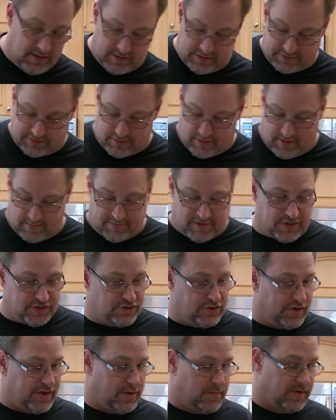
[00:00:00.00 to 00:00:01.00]
So I'm going to
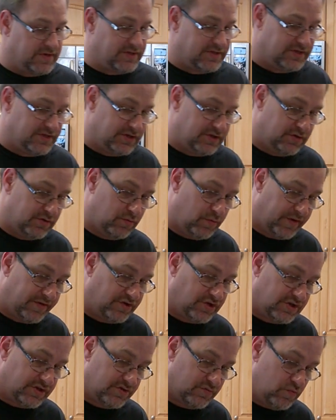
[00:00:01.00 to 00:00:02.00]
show you what to do with
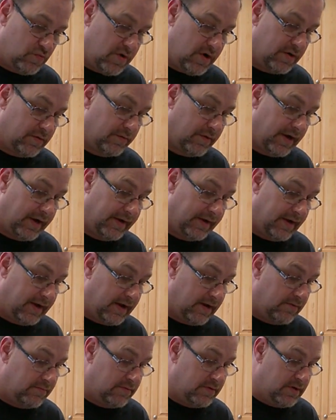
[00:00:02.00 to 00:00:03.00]
just one right
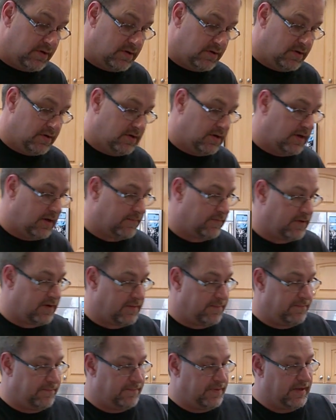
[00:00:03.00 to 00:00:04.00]
now. I'm going
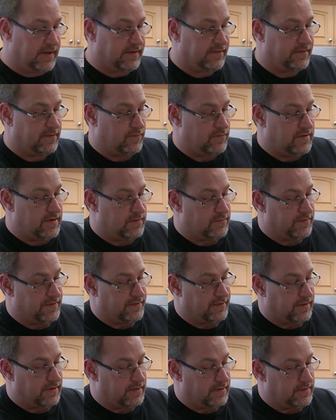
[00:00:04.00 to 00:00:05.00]
to pick the one
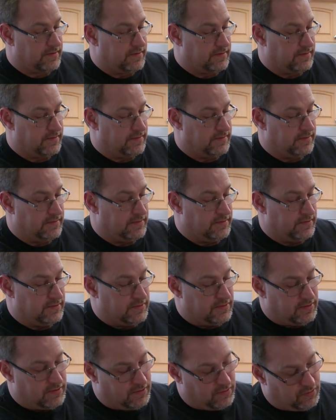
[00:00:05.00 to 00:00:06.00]
with our
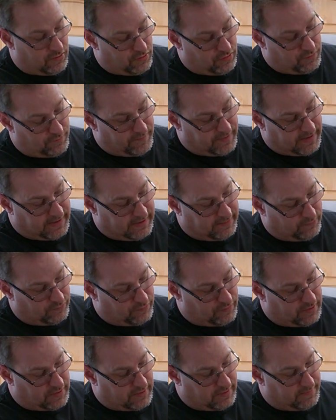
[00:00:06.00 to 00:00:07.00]
homemade
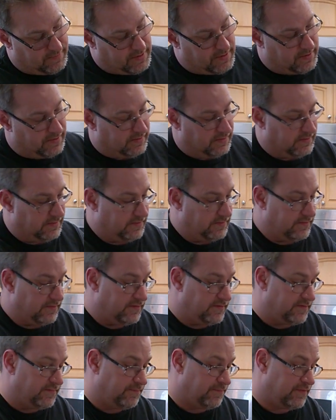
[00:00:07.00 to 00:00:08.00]
rub.
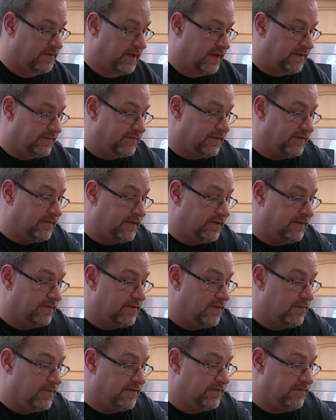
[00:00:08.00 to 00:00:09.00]
Those plastic things
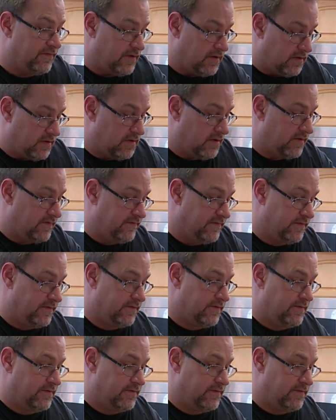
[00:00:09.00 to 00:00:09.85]
always fall off.